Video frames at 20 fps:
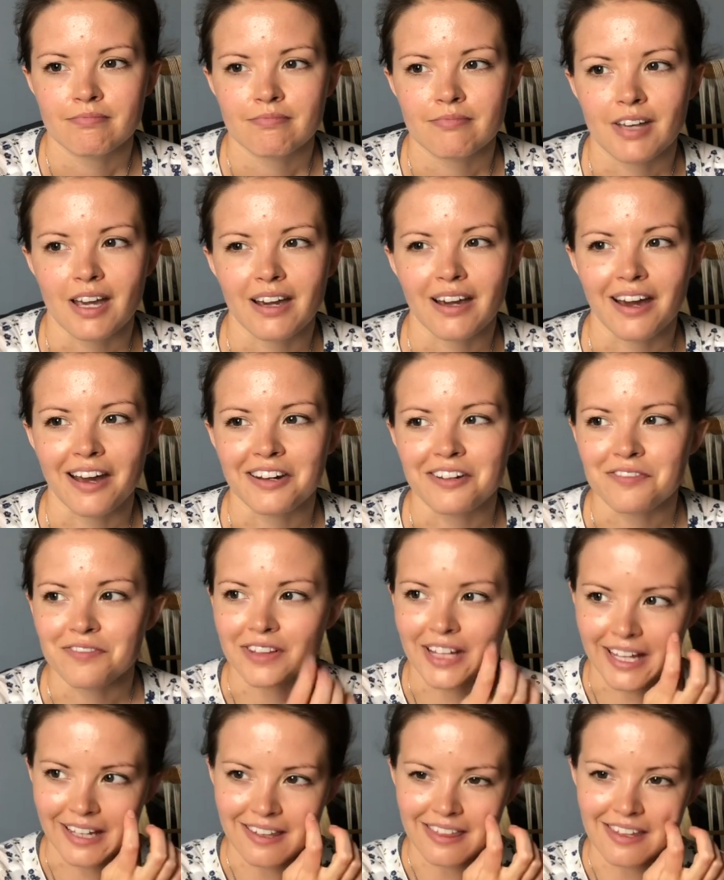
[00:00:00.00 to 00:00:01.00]
I kind of
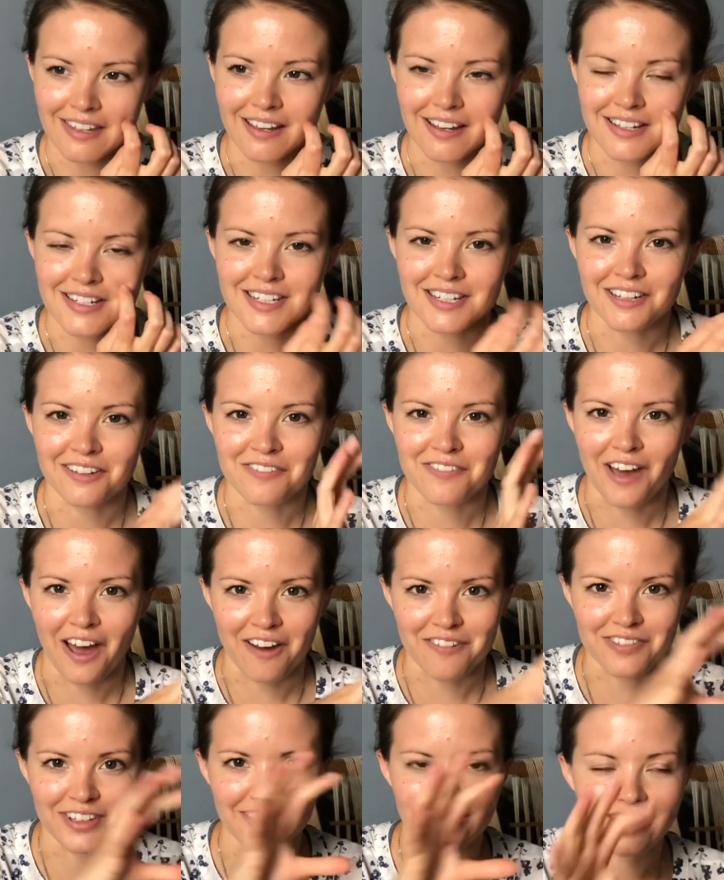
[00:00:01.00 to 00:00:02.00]
like the idea of
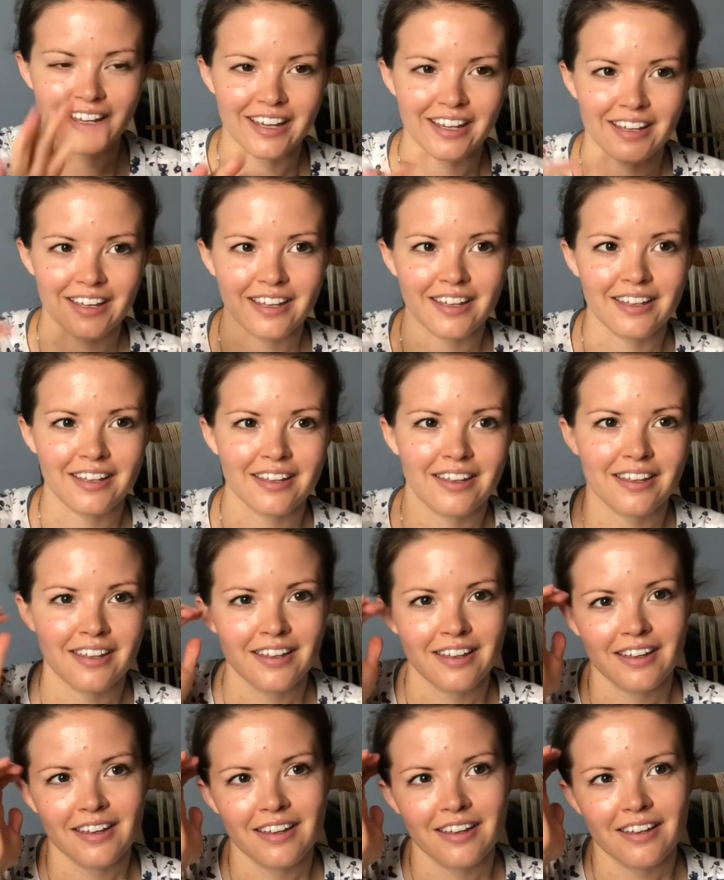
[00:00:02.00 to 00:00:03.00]
having
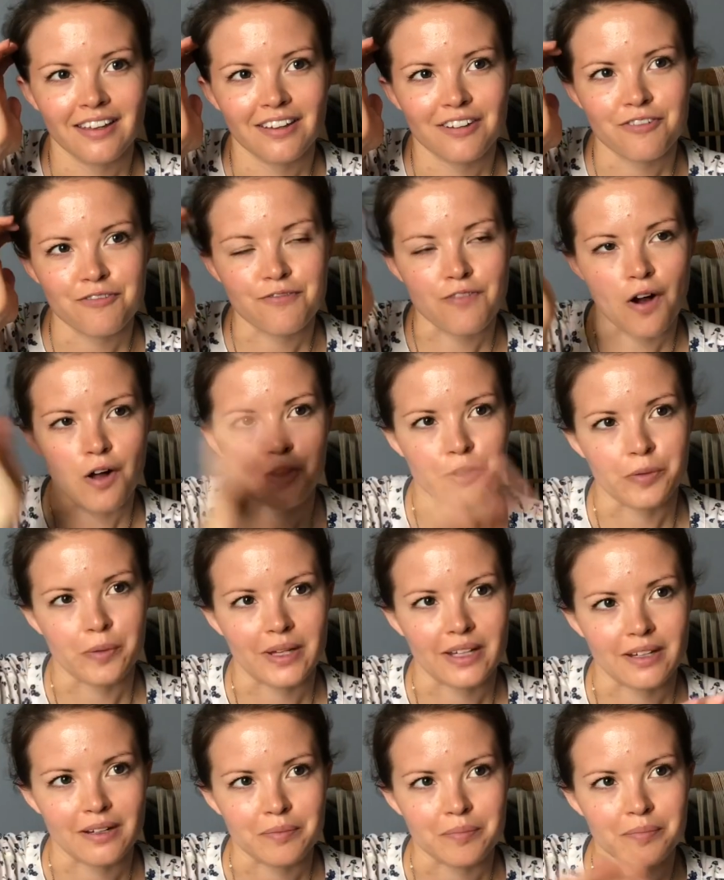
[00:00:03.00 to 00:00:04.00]

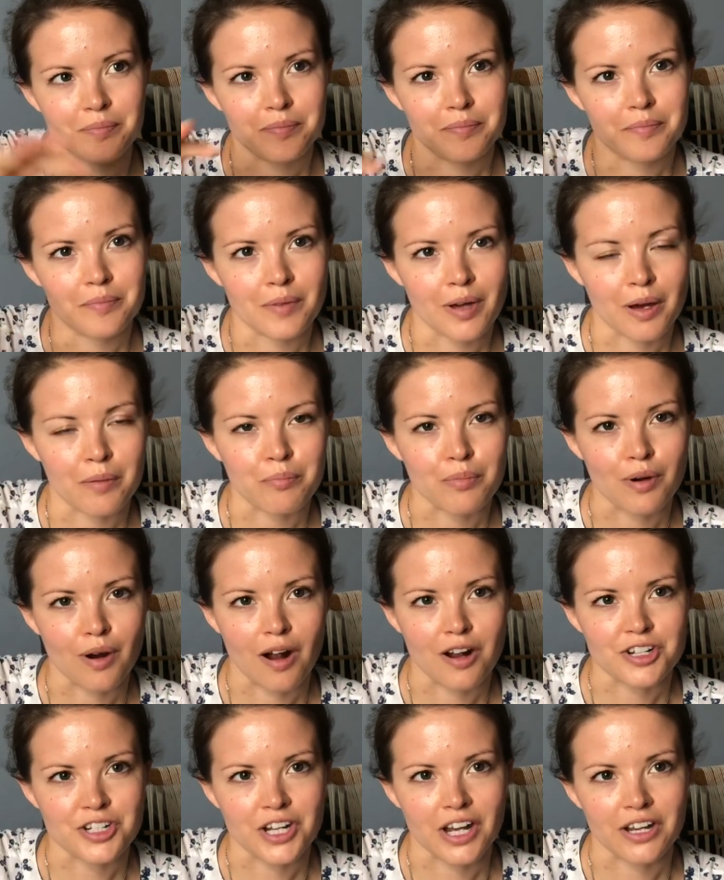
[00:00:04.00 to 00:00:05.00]
following a
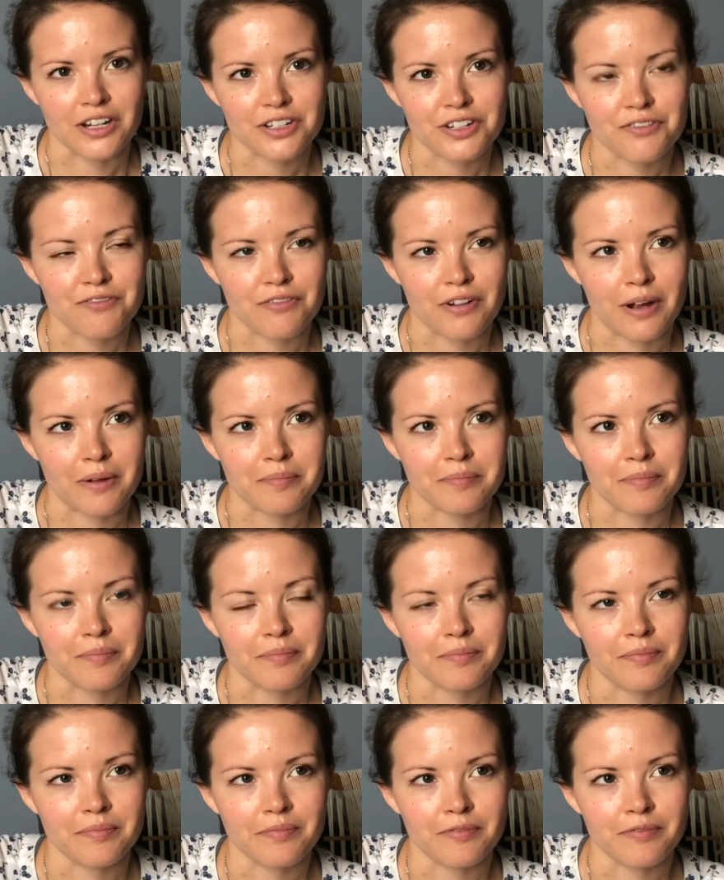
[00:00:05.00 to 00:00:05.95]
project from,